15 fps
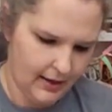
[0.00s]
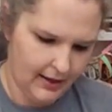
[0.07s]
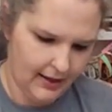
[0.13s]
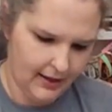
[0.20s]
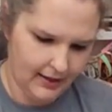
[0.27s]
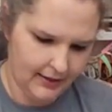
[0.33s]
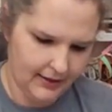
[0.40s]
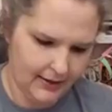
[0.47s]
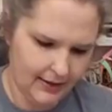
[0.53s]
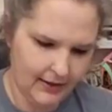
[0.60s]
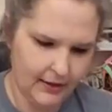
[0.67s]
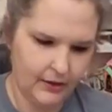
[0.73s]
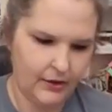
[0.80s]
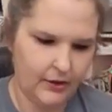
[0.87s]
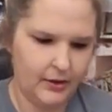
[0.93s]
And get
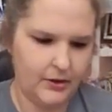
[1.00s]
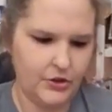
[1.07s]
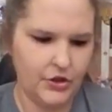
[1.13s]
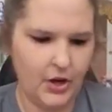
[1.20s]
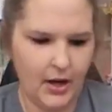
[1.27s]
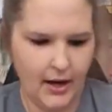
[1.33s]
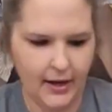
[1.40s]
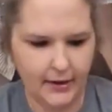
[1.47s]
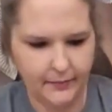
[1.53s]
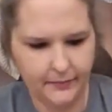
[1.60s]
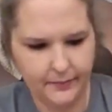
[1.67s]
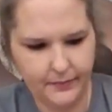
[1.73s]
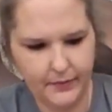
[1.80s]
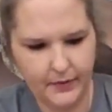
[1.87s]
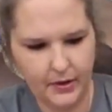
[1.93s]
it good and dry,
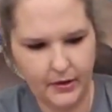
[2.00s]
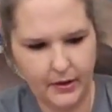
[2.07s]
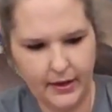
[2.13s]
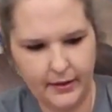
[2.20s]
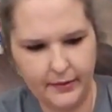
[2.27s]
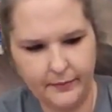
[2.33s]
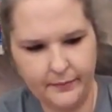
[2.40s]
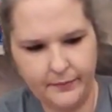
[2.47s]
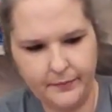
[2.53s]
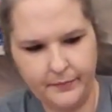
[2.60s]
okay?